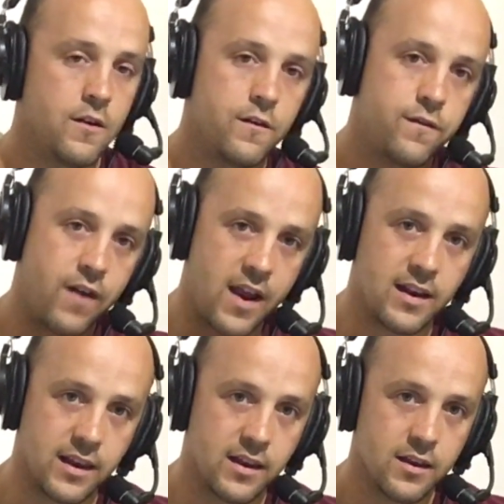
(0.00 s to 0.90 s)

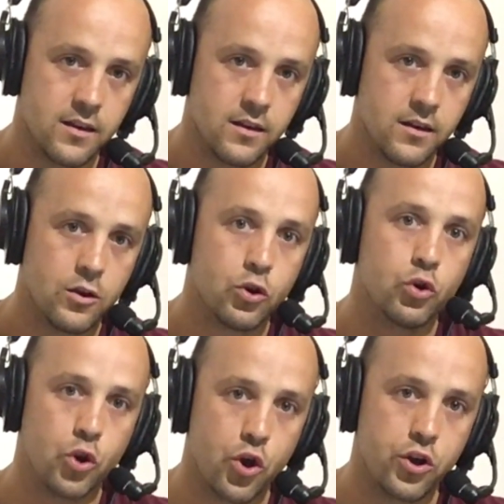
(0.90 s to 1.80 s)
Failing,
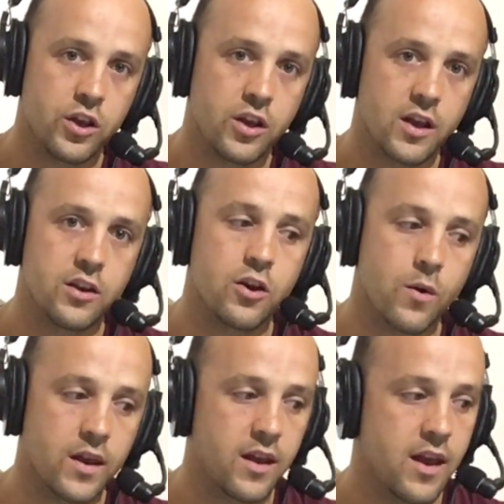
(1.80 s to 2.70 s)
learning, and
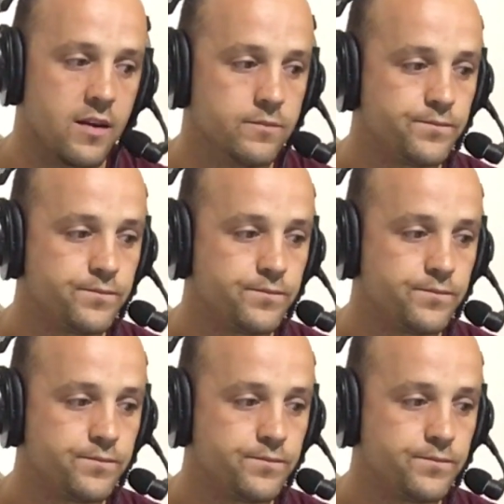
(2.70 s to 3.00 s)
going again.